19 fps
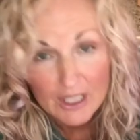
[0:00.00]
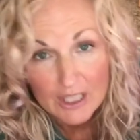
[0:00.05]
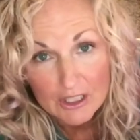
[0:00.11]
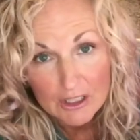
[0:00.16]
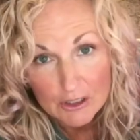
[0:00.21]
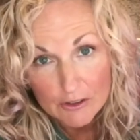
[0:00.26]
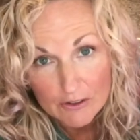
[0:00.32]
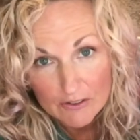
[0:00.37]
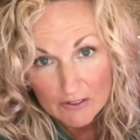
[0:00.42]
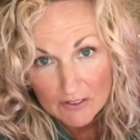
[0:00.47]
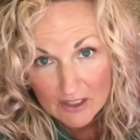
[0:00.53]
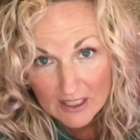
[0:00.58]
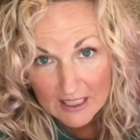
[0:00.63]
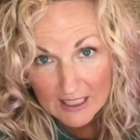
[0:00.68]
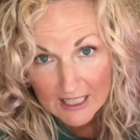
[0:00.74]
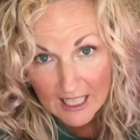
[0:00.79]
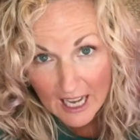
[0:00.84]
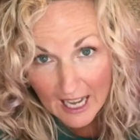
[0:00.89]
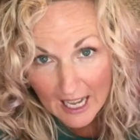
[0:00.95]
You'll
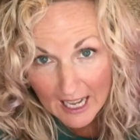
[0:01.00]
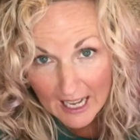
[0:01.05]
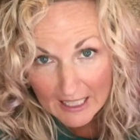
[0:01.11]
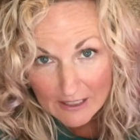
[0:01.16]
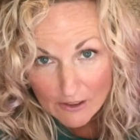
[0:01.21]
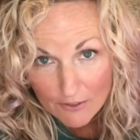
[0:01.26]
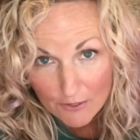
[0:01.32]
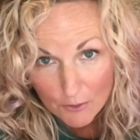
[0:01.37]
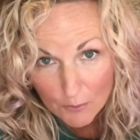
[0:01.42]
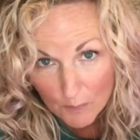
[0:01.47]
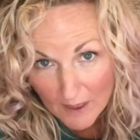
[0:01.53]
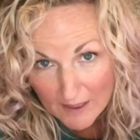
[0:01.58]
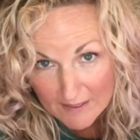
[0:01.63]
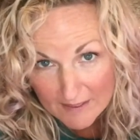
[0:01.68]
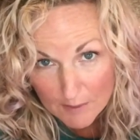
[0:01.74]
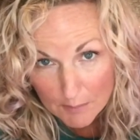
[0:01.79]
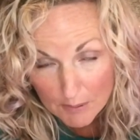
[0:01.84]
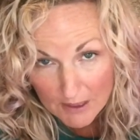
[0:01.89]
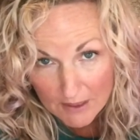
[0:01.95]
see on the
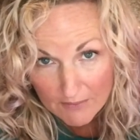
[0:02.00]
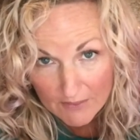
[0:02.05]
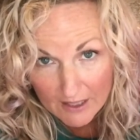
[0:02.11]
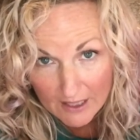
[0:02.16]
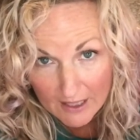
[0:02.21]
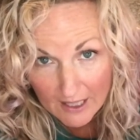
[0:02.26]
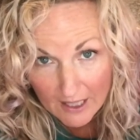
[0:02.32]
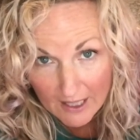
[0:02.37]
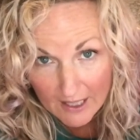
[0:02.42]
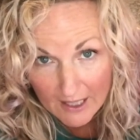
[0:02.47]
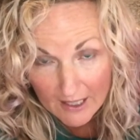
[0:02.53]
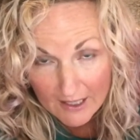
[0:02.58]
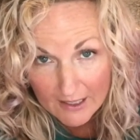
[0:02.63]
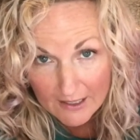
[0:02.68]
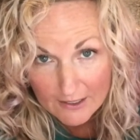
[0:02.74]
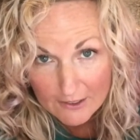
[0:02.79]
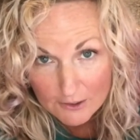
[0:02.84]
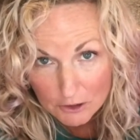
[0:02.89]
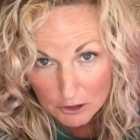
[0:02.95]
recipe that
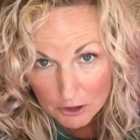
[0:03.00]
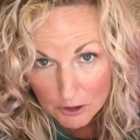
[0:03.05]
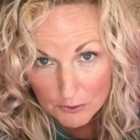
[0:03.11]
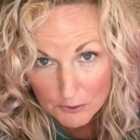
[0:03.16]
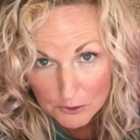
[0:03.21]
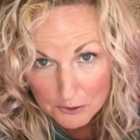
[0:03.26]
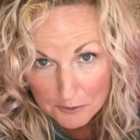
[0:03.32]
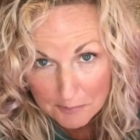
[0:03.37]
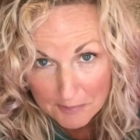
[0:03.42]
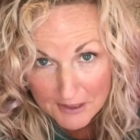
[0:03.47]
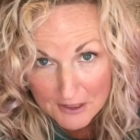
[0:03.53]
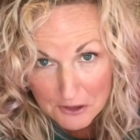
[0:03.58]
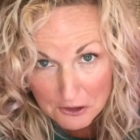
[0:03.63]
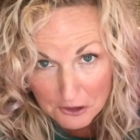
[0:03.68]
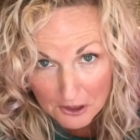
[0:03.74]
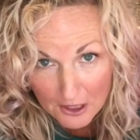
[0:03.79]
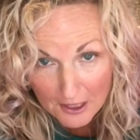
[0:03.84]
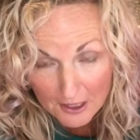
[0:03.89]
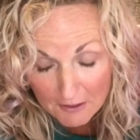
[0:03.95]
I showed you a
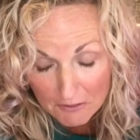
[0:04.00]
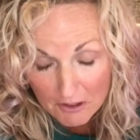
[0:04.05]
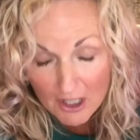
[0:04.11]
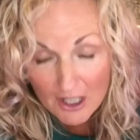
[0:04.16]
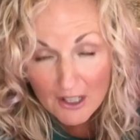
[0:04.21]
picture of